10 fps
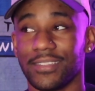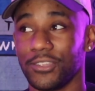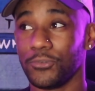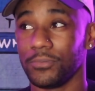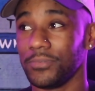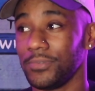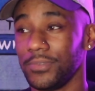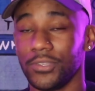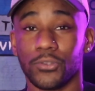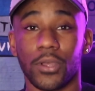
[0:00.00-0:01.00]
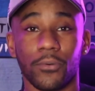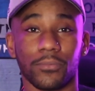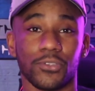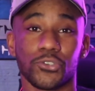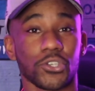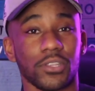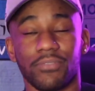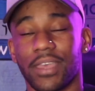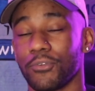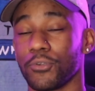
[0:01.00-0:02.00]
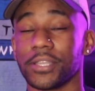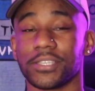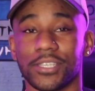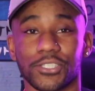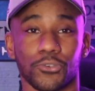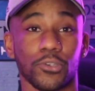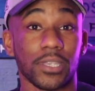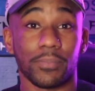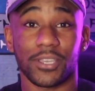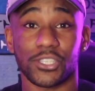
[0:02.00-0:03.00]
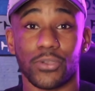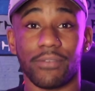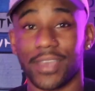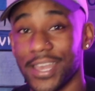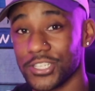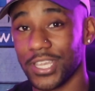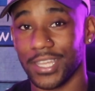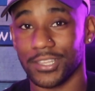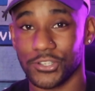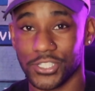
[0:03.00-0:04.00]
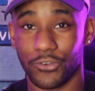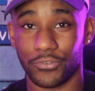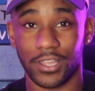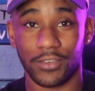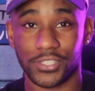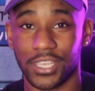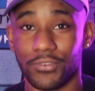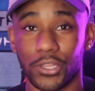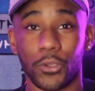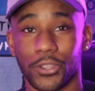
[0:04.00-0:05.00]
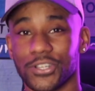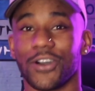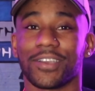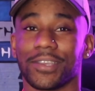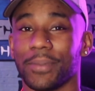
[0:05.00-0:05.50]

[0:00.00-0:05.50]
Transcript: you you don't you shouldn't even have a right to disagree because you haven't educated yourself enough to even know what you're talking